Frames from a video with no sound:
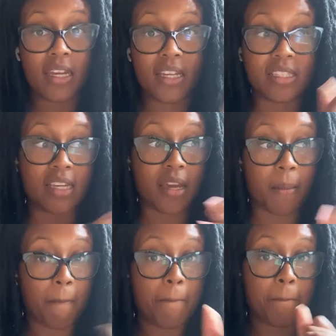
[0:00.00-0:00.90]
it's
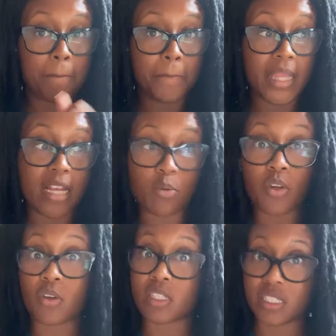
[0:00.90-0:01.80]
like, that's when
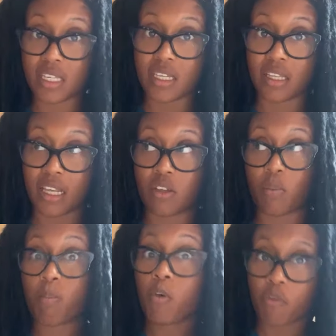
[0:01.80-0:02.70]
you can see like
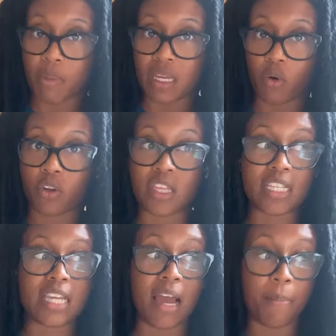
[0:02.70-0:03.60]
movement or
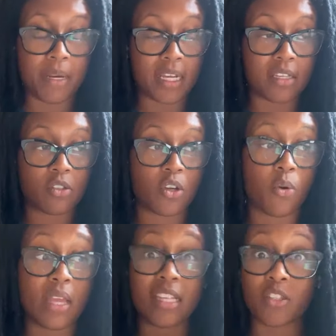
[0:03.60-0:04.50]
things happening.
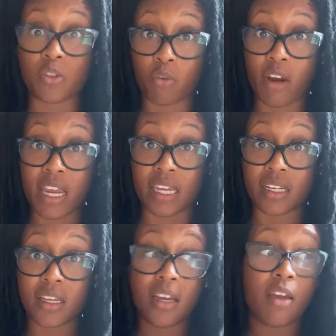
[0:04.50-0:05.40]
So, and this is
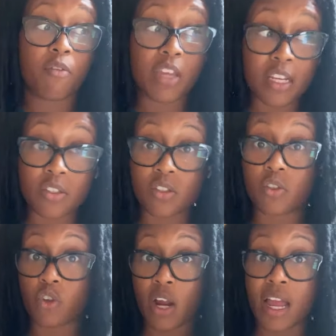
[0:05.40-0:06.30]
great. Venus
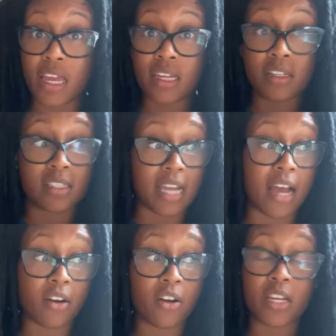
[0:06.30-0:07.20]
trine
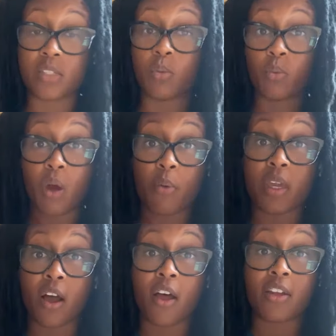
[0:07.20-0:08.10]
Saturn is what
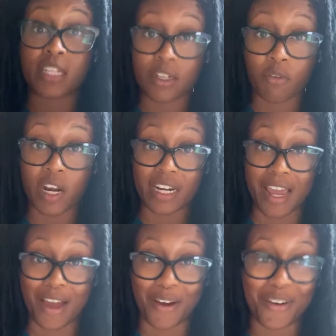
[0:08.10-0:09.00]
we all need right
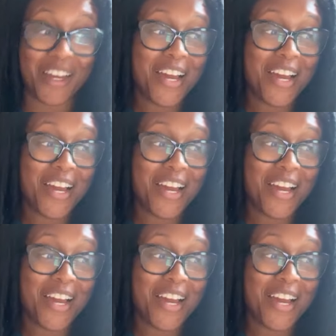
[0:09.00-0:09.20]
now